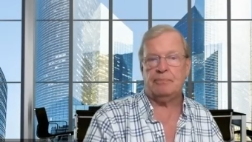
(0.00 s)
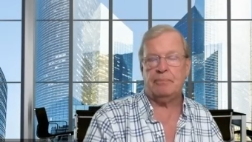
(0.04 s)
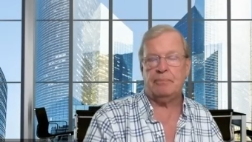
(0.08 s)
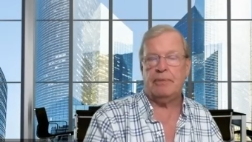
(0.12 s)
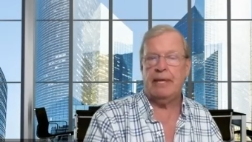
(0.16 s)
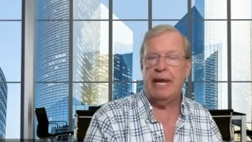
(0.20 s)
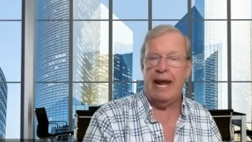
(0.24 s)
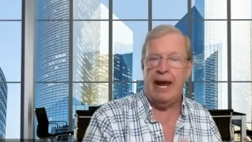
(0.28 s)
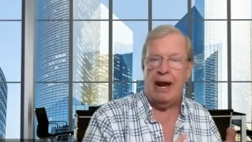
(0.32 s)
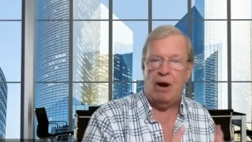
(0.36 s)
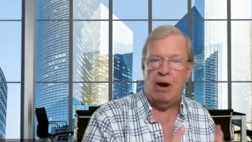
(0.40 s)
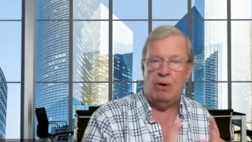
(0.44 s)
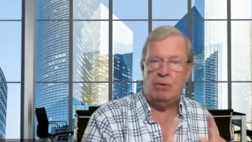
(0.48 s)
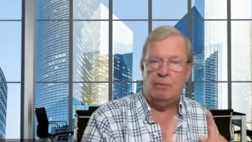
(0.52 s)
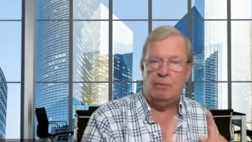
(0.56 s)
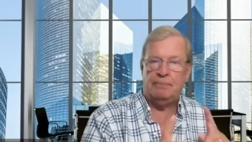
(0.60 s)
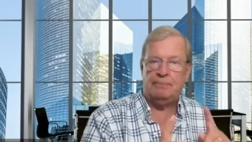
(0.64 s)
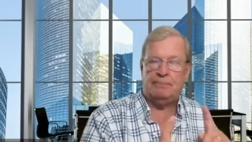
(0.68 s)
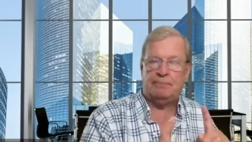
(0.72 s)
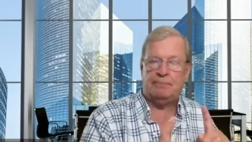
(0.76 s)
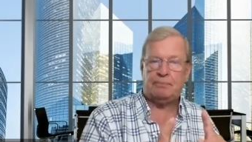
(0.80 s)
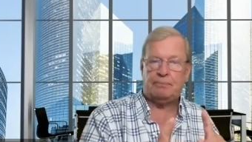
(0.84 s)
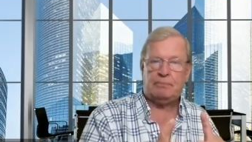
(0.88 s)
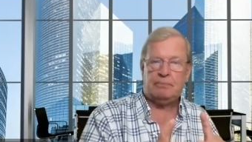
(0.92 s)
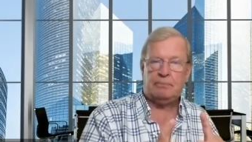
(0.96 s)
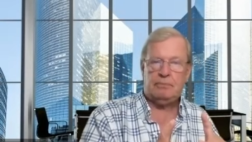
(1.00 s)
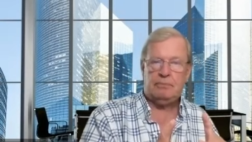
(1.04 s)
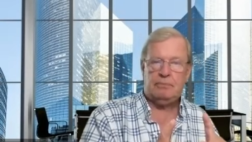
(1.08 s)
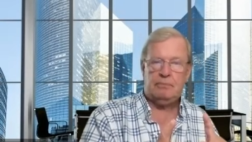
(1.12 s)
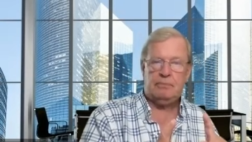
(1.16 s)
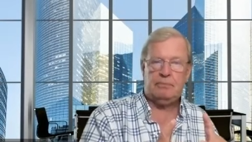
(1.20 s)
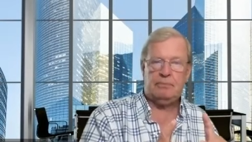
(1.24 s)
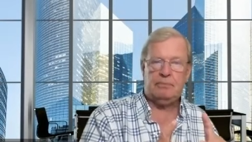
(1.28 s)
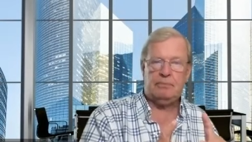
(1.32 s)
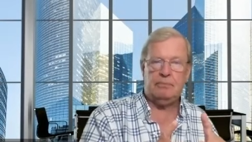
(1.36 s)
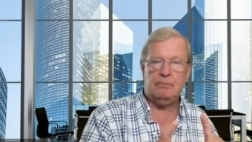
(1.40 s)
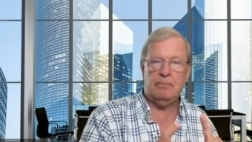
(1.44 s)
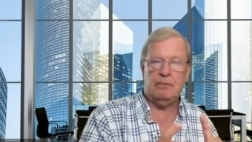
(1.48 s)
Now,
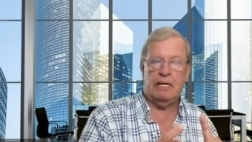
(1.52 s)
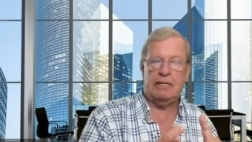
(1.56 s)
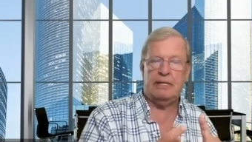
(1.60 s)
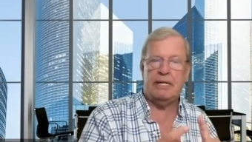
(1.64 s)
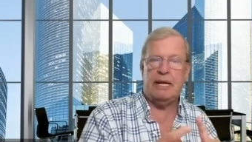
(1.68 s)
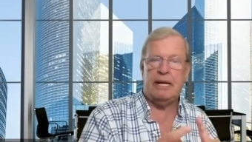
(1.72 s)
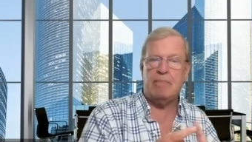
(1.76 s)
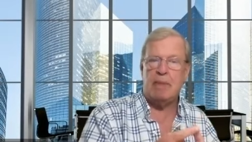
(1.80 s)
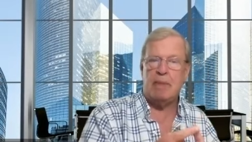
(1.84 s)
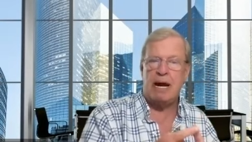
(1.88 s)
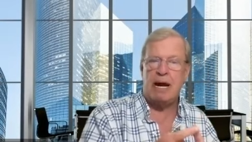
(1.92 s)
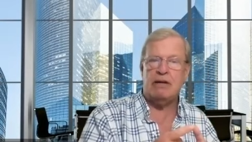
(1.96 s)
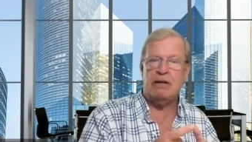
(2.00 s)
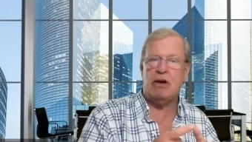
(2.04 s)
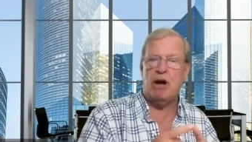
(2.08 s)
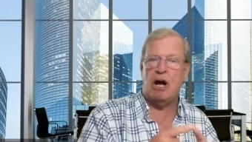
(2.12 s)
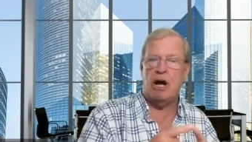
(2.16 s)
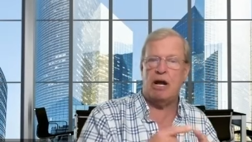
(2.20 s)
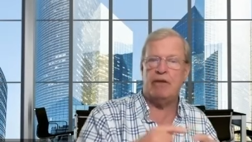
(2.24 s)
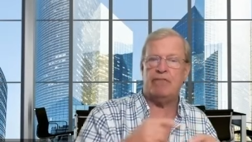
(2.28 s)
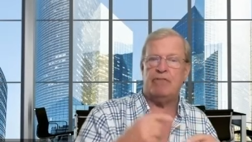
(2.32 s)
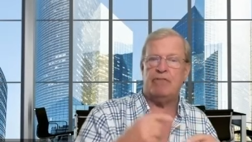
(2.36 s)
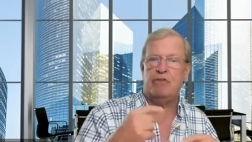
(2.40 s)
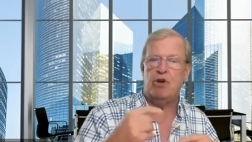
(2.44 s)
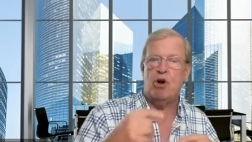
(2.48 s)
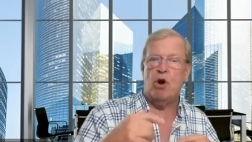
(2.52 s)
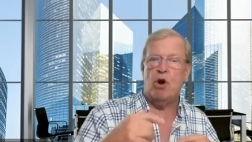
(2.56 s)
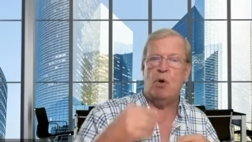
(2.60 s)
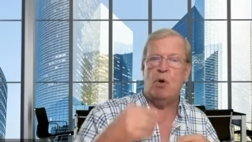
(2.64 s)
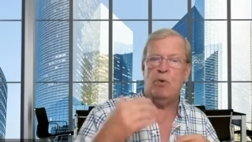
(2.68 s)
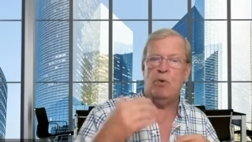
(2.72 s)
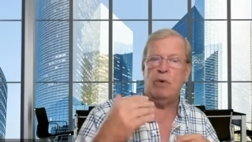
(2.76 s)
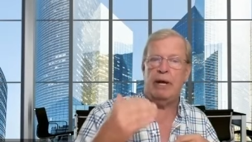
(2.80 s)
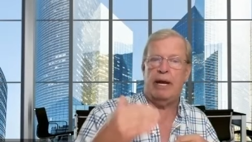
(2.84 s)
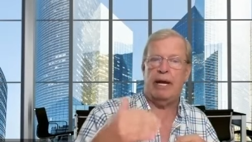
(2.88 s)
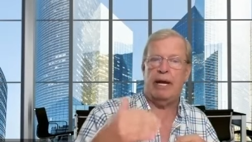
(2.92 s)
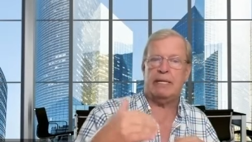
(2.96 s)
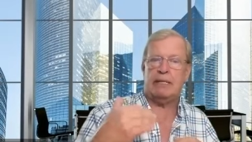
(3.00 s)
they might not have
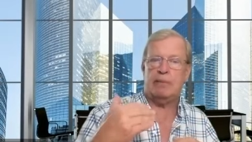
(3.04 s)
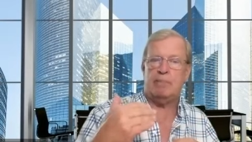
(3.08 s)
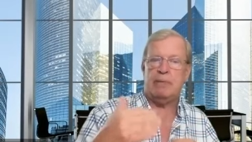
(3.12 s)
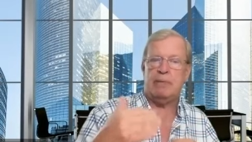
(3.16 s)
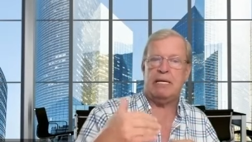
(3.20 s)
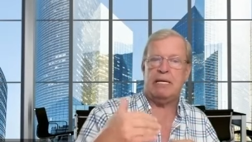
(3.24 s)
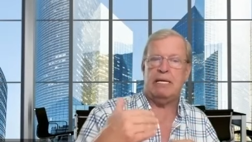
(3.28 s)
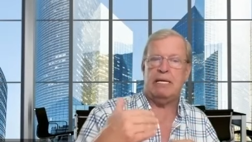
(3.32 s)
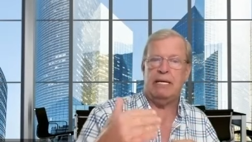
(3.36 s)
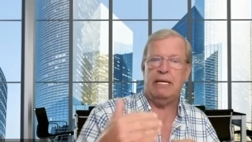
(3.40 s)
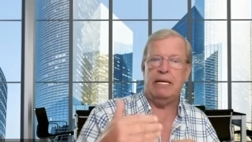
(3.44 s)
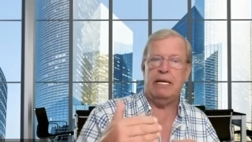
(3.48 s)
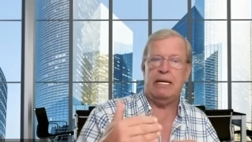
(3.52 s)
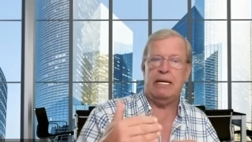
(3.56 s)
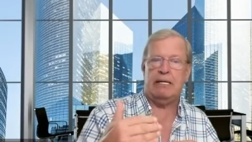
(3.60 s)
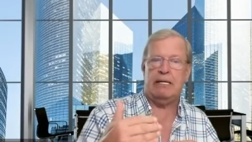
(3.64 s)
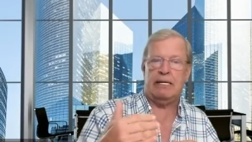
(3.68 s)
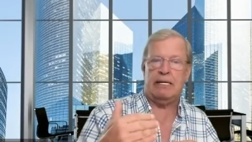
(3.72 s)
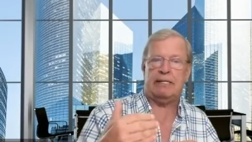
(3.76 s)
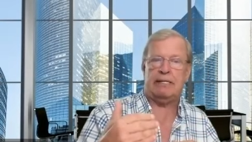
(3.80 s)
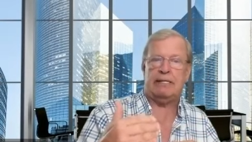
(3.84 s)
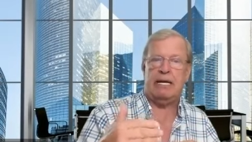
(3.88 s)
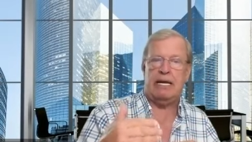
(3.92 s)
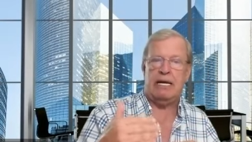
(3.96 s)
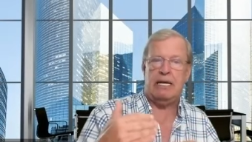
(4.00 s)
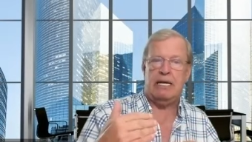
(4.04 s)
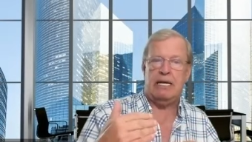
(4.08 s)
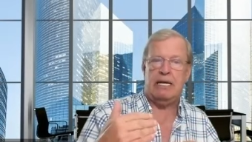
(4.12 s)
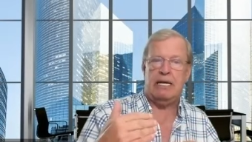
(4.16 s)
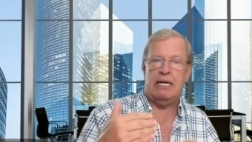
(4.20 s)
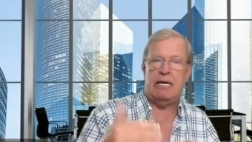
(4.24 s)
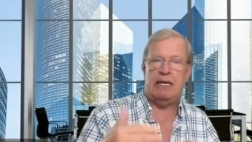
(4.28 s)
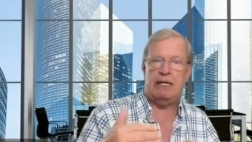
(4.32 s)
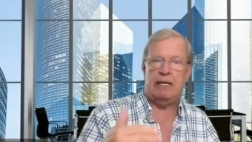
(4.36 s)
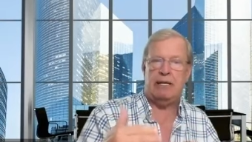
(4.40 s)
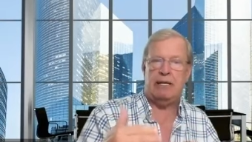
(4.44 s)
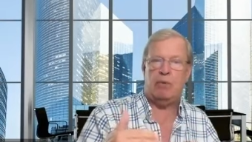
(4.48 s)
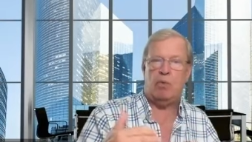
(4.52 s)
known at the beginning that they
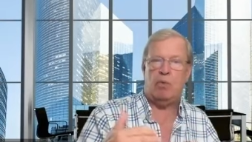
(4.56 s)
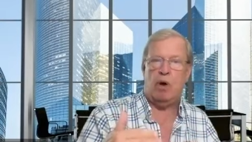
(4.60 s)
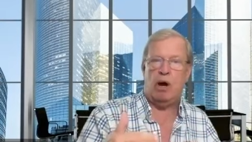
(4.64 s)
needed and